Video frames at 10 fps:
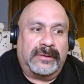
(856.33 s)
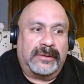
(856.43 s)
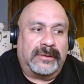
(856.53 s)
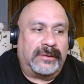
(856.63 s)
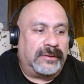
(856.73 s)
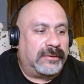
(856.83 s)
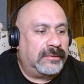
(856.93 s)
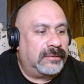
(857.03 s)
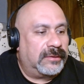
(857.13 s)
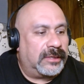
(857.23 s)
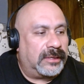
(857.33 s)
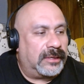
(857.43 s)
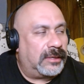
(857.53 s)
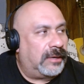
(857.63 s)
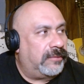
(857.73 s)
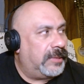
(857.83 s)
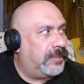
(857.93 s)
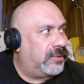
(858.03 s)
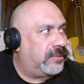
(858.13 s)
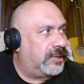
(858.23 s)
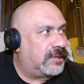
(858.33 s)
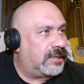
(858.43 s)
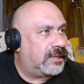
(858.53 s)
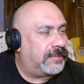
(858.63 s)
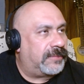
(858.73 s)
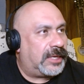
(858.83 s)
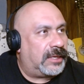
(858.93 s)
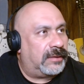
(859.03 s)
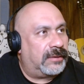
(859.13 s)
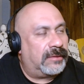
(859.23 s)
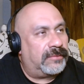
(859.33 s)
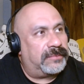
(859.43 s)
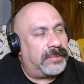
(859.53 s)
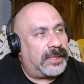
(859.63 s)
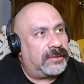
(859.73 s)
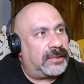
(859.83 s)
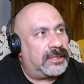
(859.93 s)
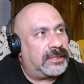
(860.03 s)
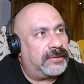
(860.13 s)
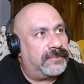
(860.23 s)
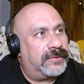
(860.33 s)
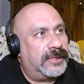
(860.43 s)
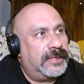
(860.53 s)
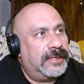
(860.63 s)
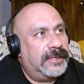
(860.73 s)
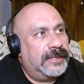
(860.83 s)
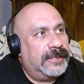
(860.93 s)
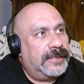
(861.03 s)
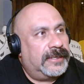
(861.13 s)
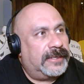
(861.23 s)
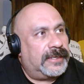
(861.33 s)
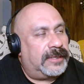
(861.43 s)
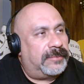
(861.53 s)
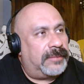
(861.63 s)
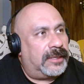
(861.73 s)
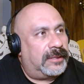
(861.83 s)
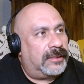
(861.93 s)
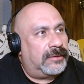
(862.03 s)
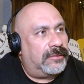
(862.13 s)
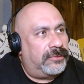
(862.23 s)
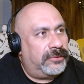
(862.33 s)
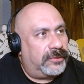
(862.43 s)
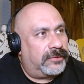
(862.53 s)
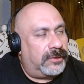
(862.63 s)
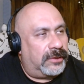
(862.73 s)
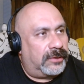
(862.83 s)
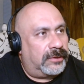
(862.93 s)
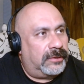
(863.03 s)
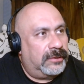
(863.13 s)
You know, I remember one time I was about to leave and my oldest daughter